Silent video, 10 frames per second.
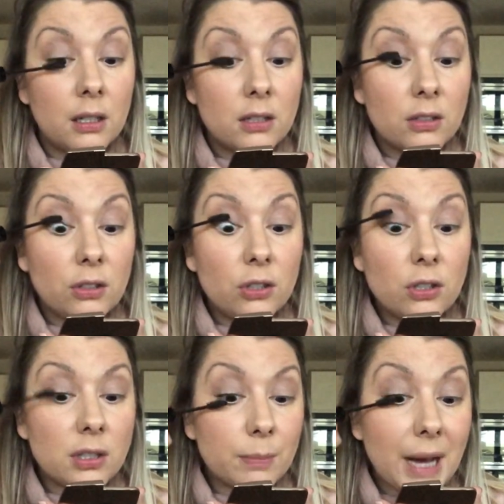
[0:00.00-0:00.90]
So
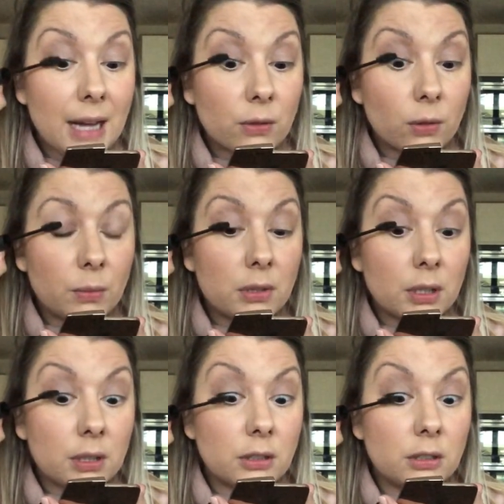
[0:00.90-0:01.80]
use the paddle, almost
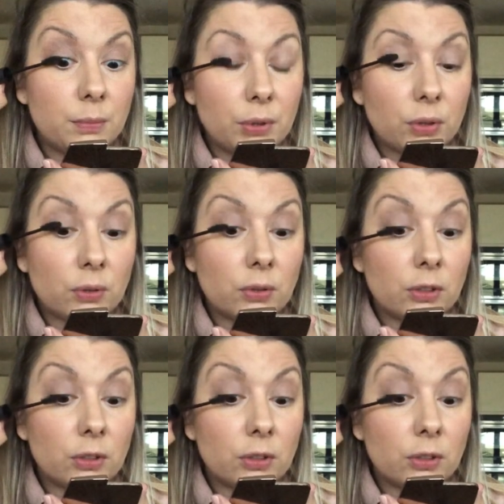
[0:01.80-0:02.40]
like a spoon,